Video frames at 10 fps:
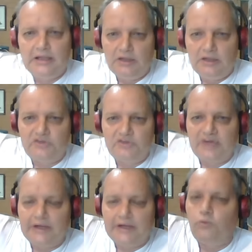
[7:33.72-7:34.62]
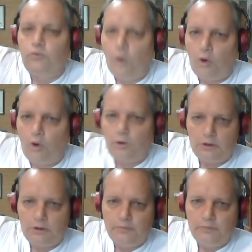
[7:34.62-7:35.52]
is a
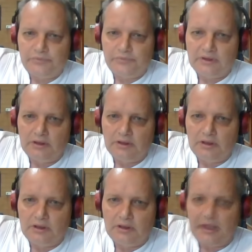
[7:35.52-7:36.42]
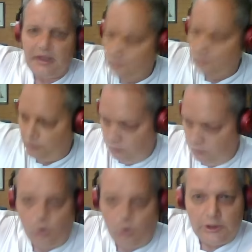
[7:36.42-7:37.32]
wall a the
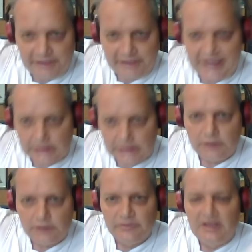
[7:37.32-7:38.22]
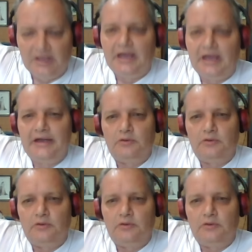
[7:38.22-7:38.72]
wall of hell, and it